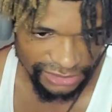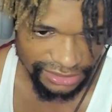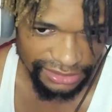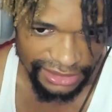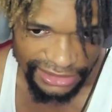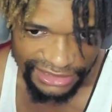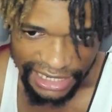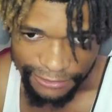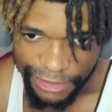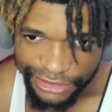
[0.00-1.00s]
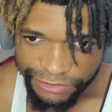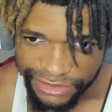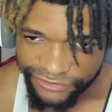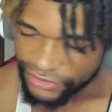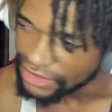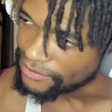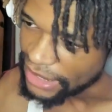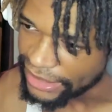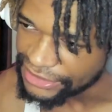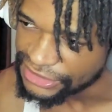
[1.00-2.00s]
niggas I worked with in the
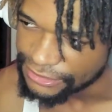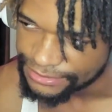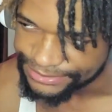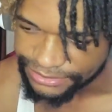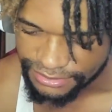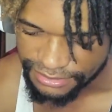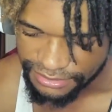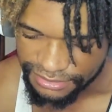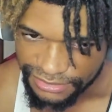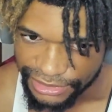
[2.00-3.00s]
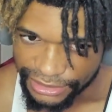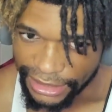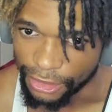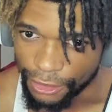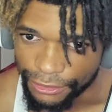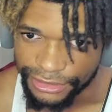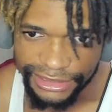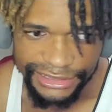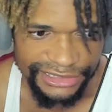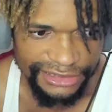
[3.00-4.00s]
past, like older
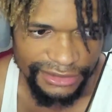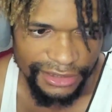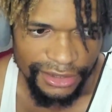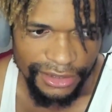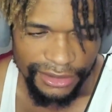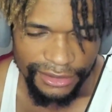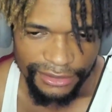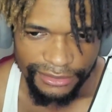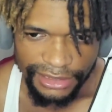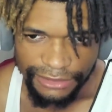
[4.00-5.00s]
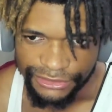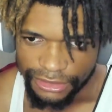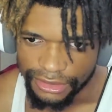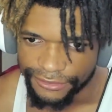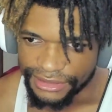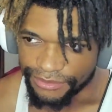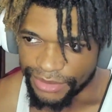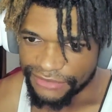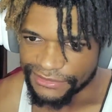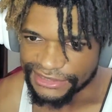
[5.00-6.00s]
niggas. They was already
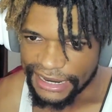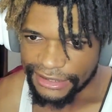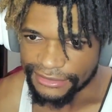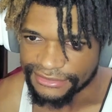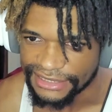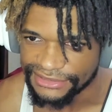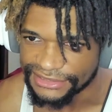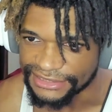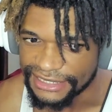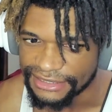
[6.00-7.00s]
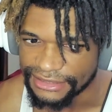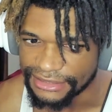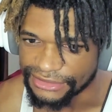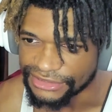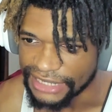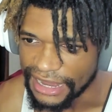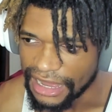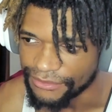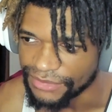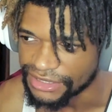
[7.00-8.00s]
been retired. They just getting another
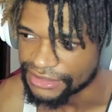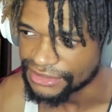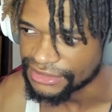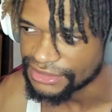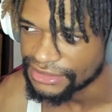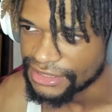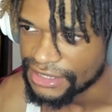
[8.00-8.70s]
job because